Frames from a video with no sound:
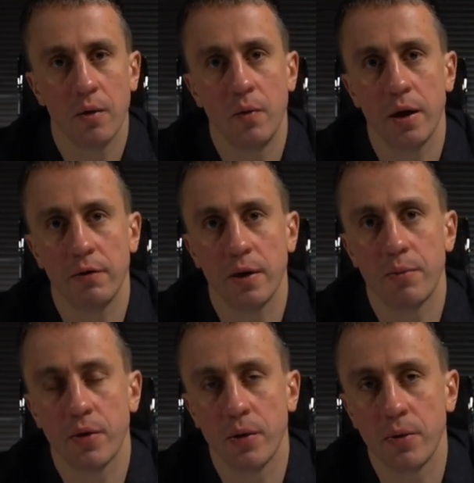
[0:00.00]
We have an
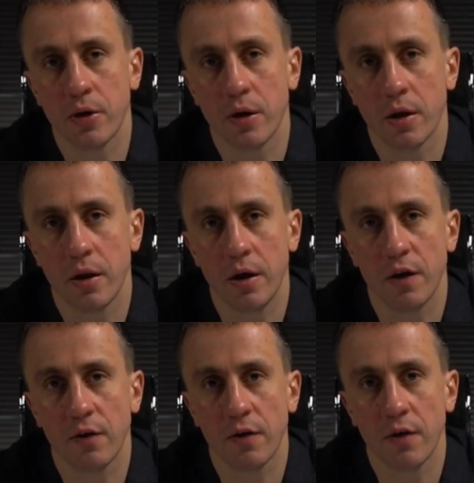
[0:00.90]
approach
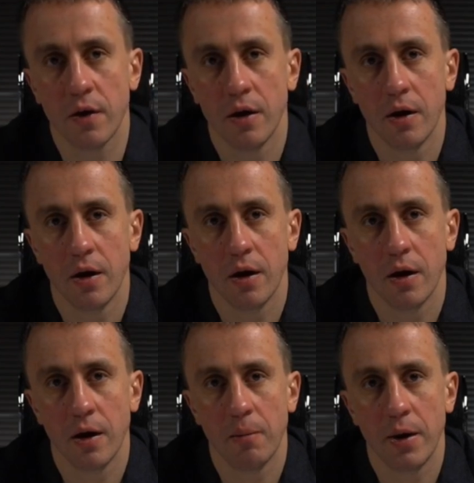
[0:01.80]
that
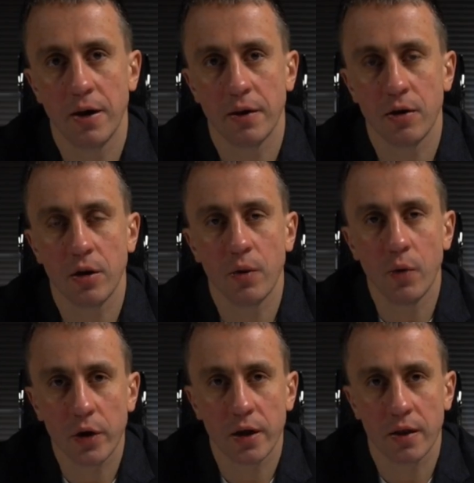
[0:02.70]
might actually
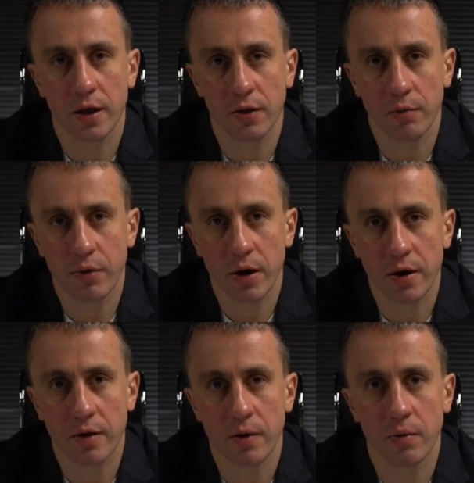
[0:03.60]
work in the
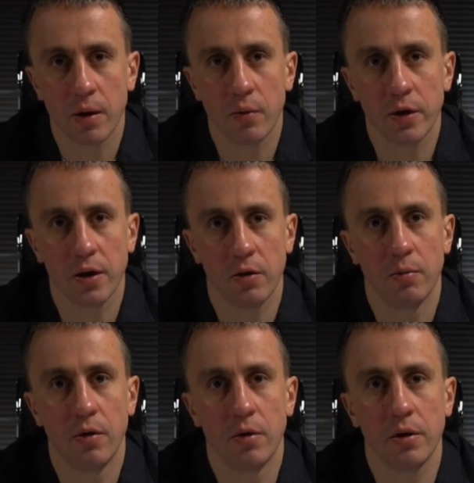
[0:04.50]
enterprise. We are working on
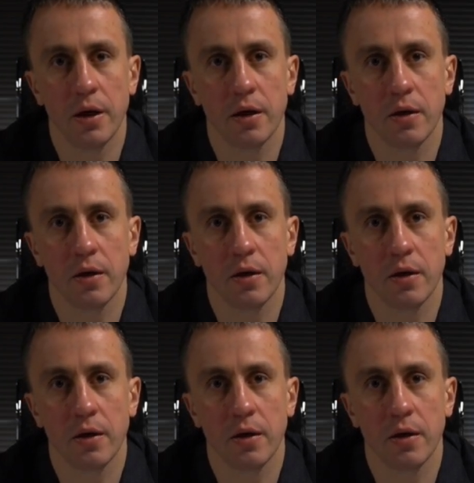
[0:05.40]
more like,